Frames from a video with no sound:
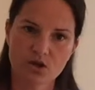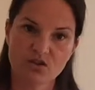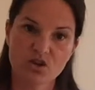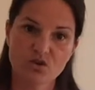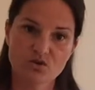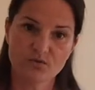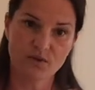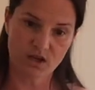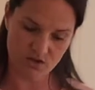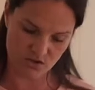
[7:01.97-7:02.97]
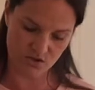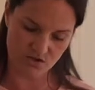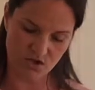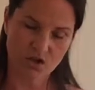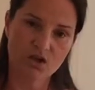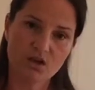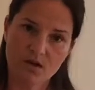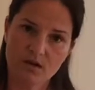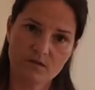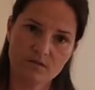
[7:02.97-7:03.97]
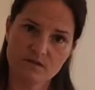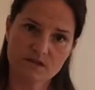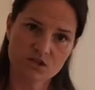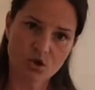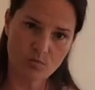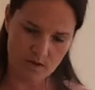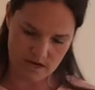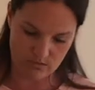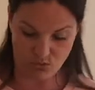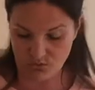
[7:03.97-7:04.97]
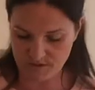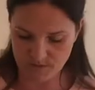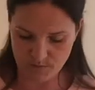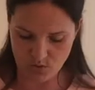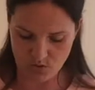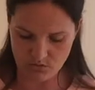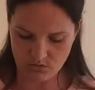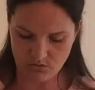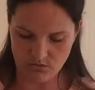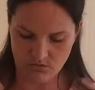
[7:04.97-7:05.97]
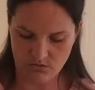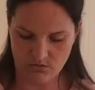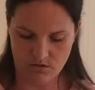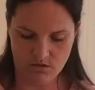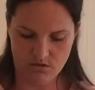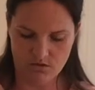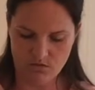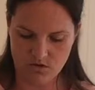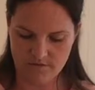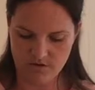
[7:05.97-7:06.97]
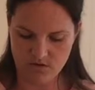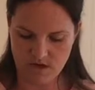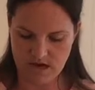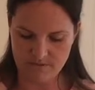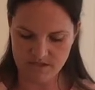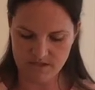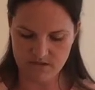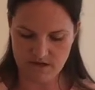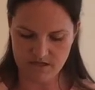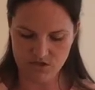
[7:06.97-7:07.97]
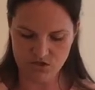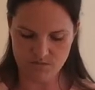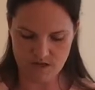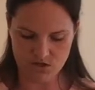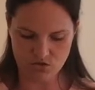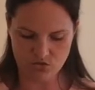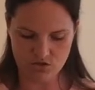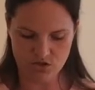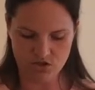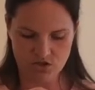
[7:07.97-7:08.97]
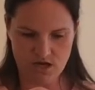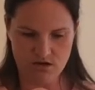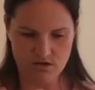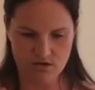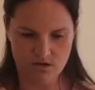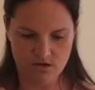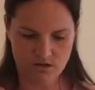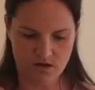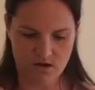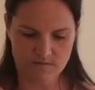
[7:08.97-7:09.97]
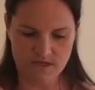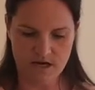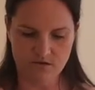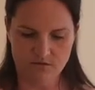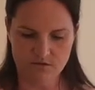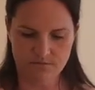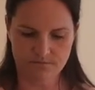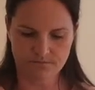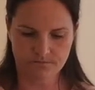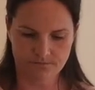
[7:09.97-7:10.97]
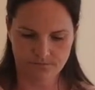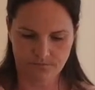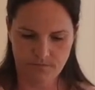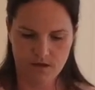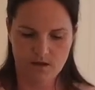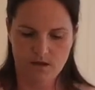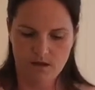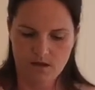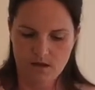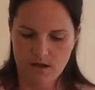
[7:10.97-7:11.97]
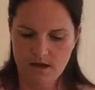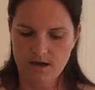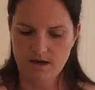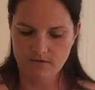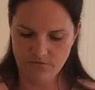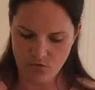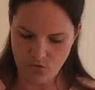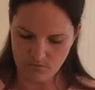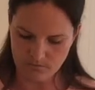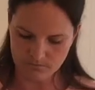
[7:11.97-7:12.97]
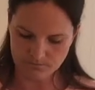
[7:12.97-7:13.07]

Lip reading: that you use your fingers just to scoop it out, or a spoon, whatever you can. It doesn't matter. Just make sure that the shell comes out. And 4.